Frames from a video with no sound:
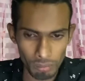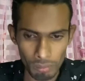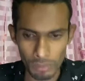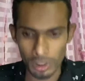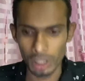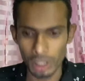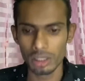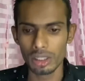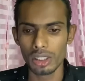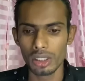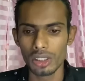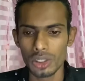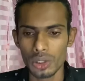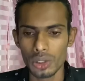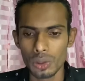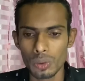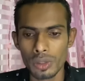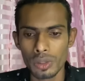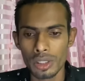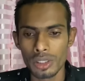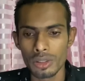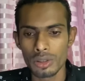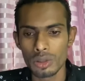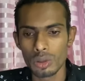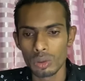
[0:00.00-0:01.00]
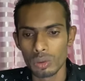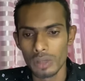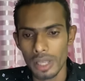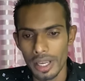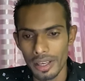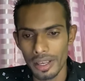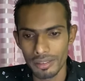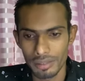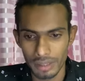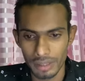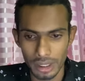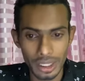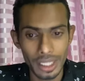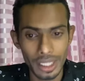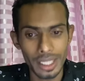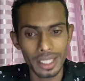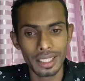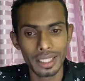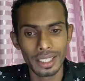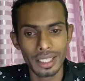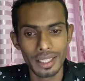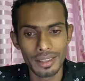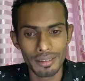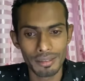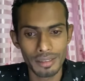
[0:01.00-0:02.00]
The student should have year
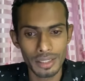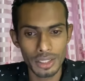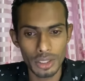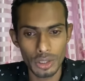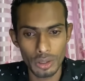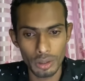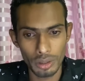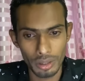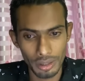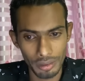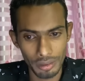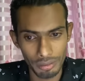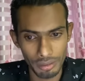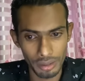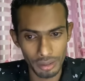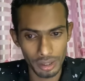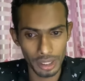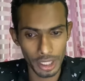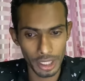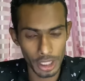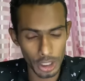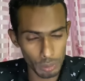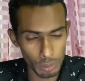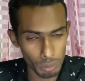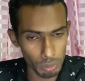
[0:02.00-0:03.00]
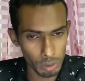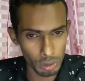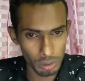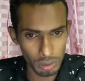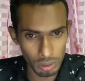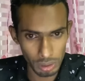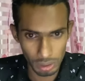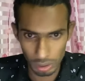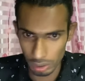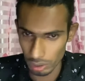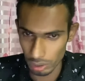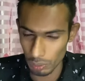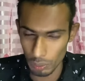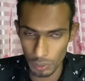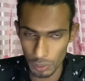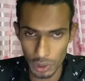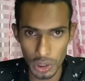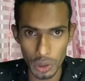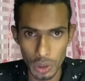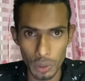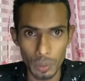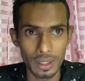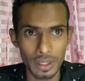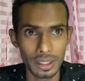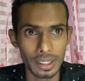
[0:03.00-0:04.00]
11 geography textbook, which
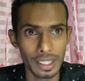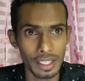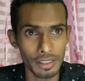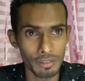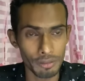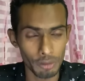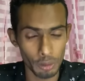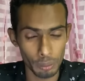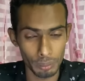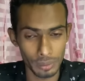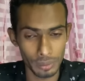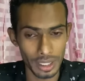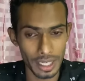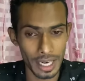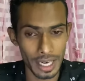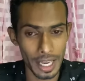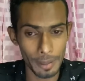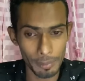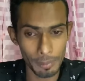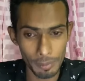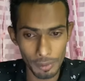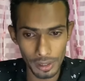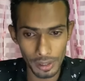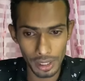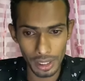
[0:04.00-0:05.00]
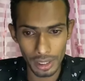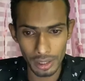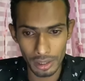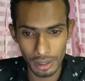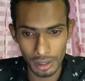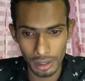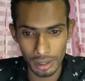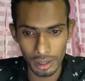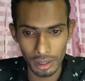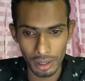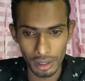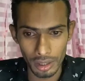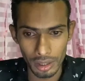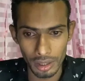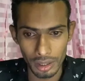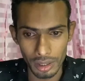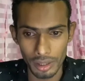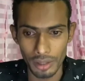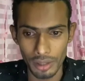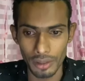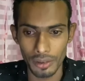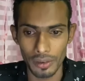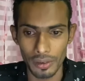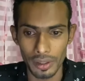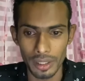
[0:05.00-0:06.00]
you will get from the library,
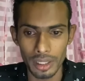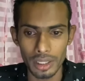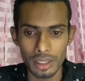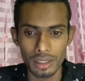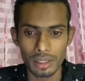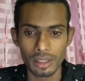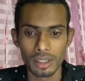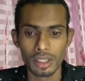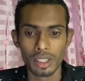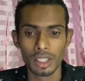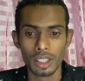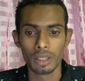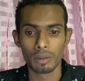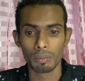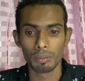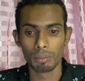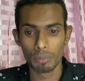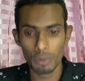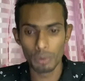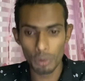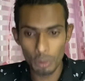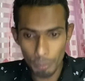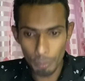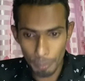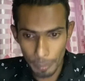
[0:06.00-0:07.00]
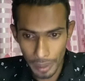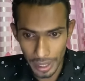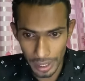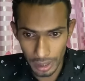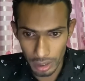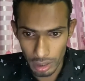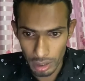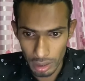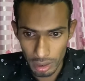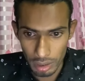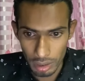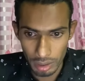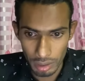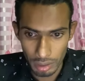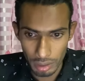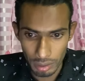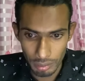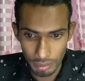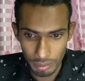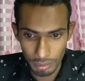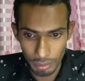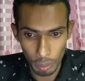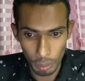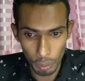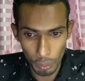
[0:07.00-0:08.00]
right? Blue pen
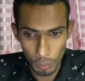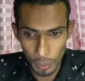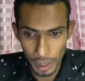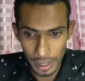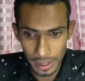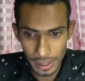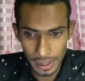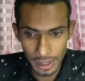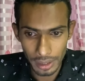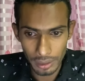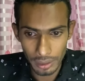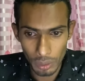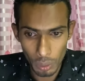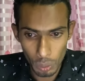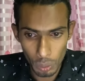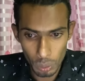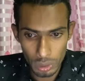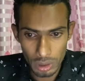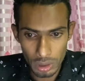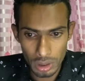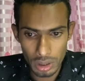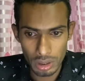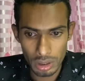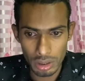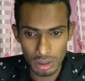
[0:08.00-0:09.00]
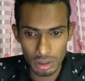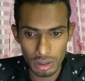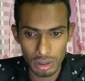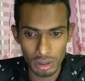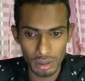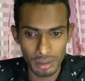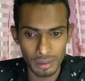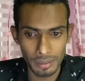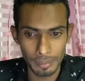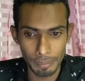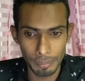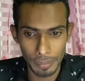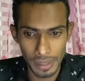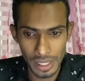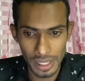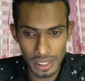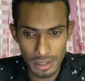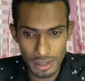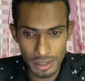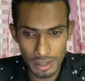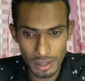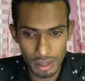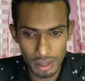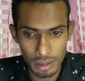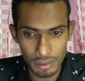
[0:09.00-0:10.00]
for writing notes,
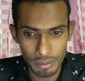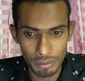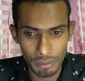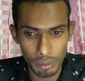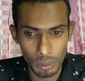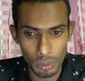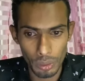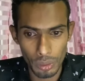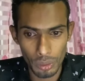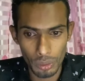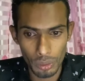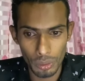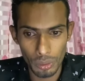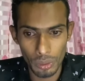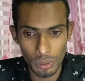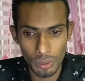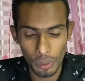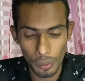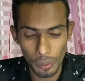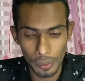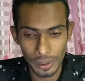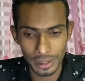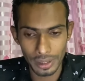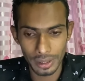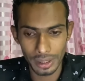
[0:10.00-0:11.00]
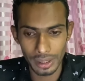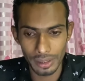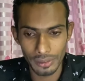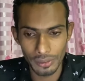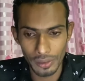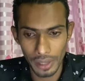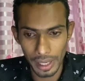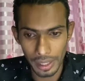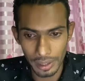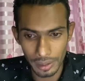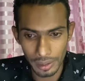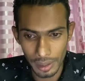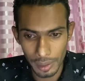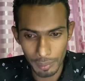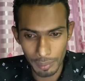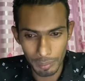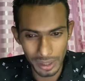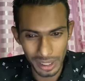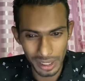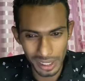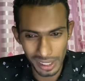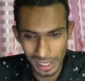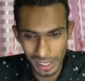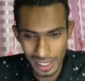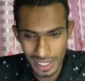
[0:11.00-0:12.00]
pencil for drawing the diagram,
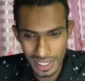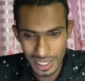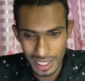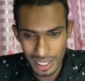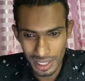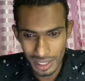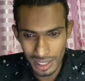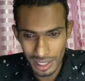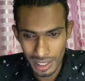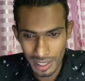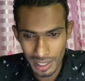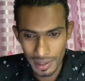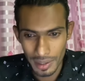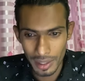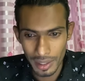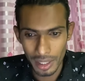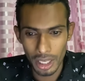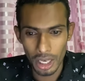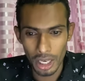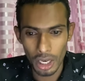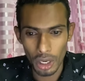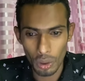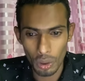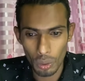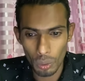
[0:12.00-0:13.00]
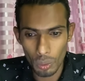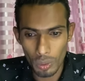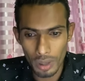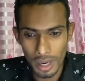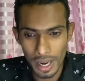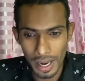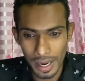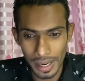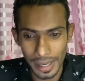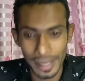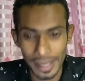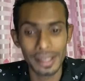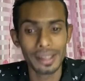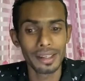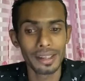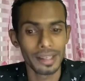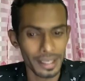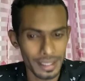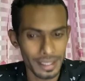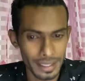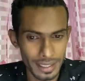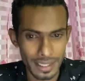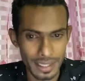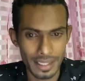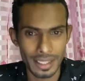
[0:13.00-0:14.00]
eraser, ruler and
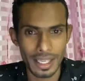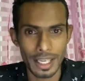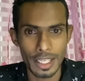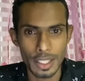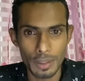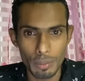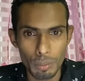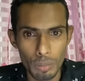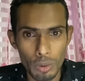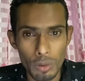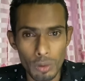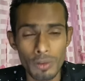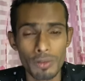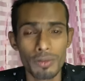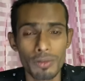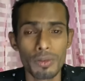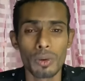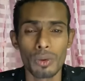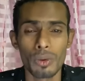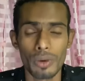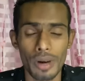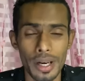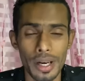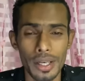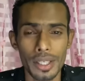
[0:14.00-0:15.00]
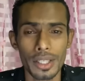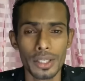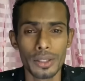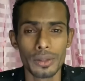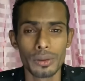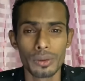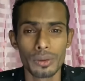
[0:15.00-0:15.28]
exercise book for writing your